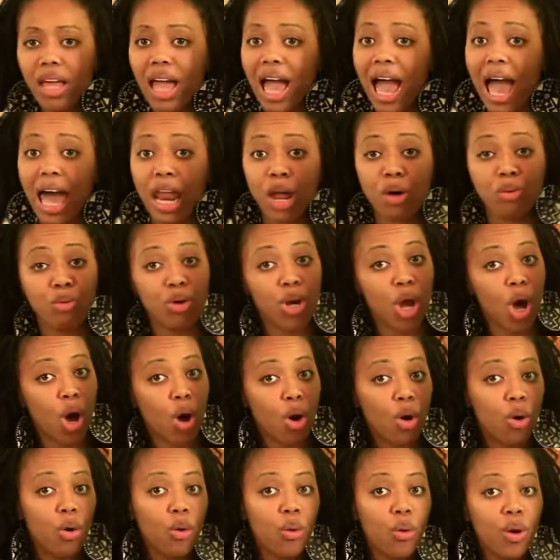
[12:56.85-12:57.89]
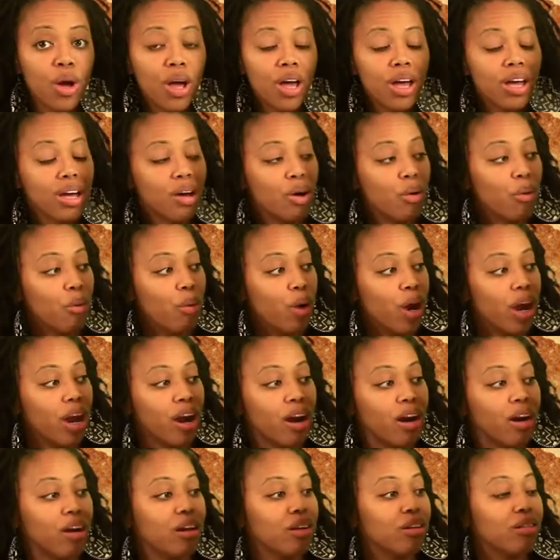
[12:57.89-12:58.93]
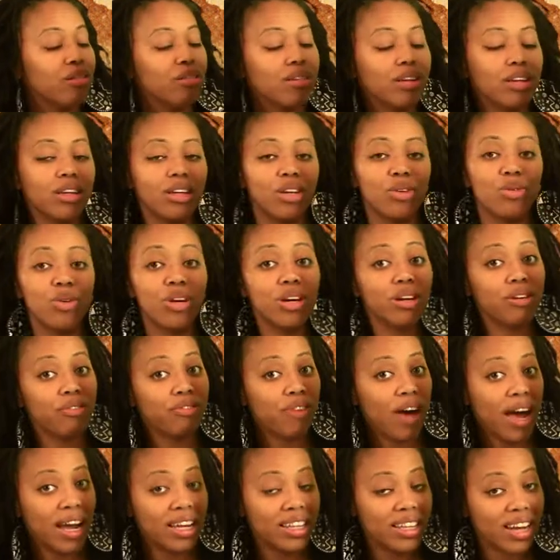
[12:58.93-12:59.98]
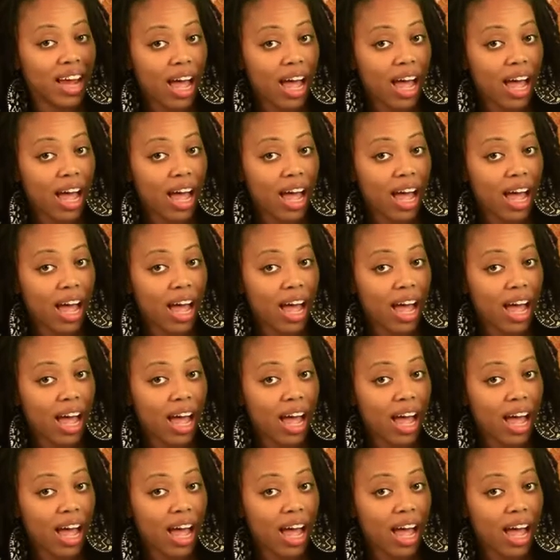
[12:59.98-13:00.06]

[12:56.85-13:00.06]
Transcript: I don't know where you could find it.